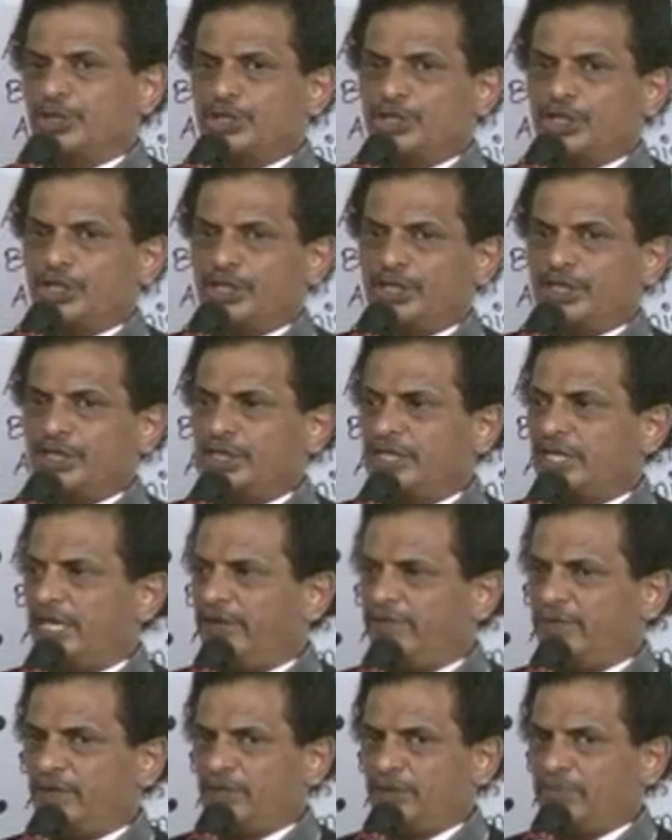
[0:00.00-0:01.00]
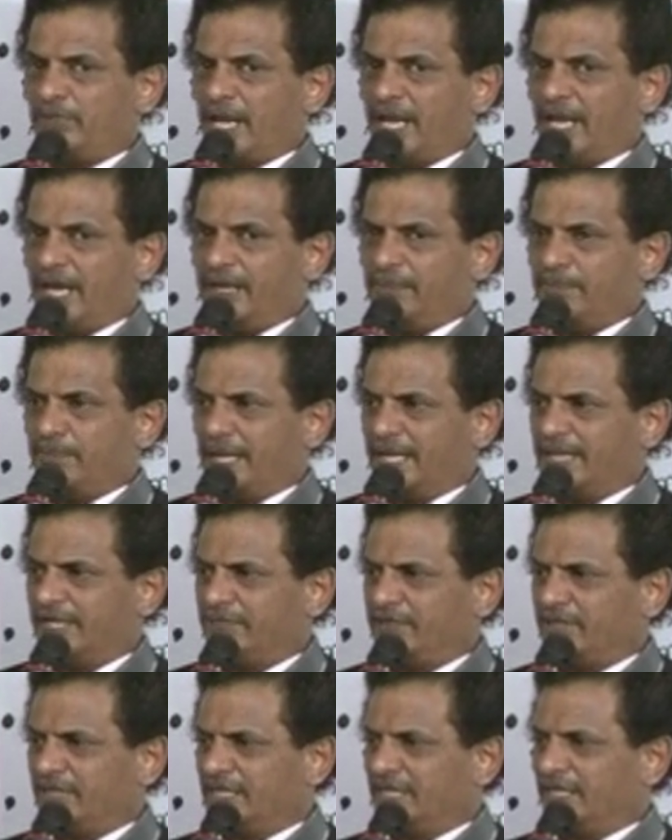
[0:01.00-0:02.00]
she, they with may and
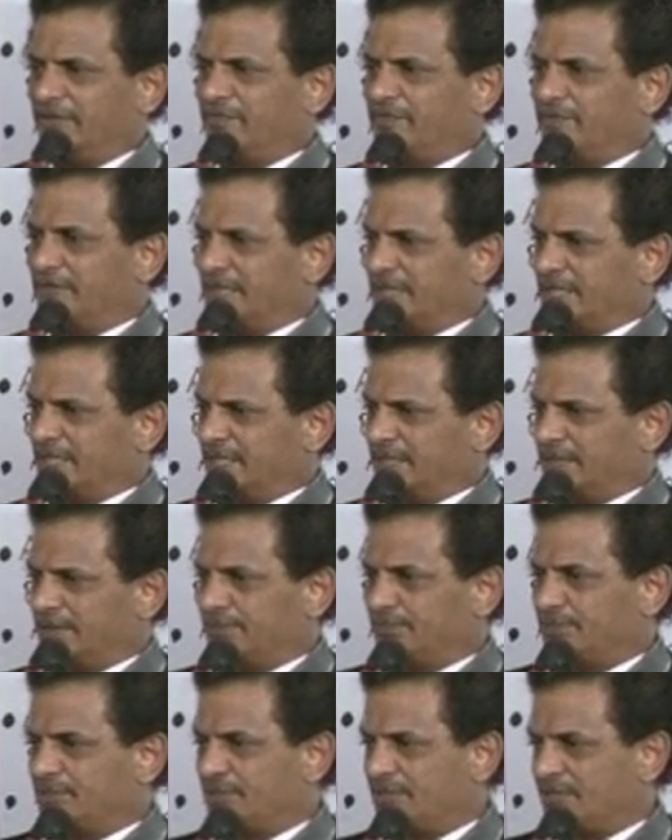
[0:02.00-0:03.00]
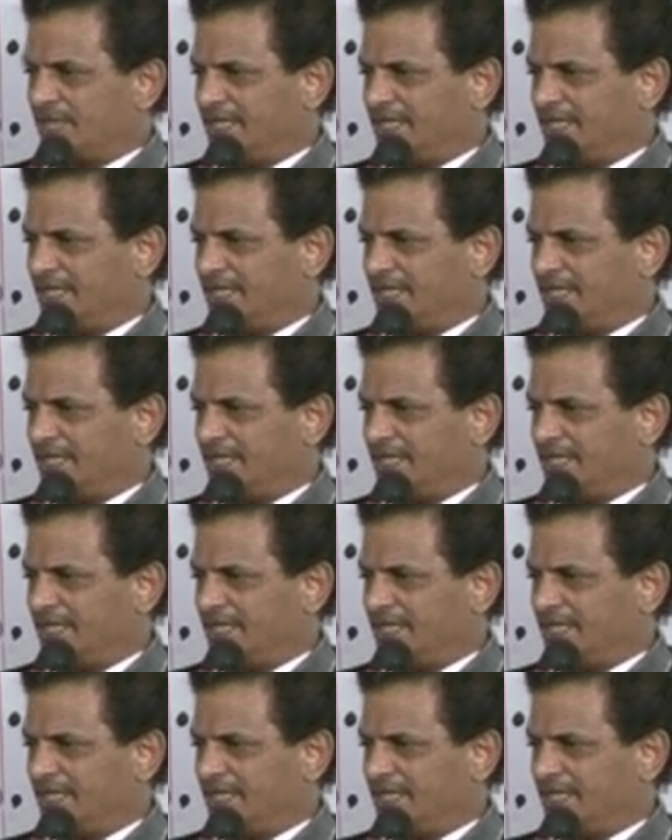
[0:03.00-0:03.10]
might with the verbs,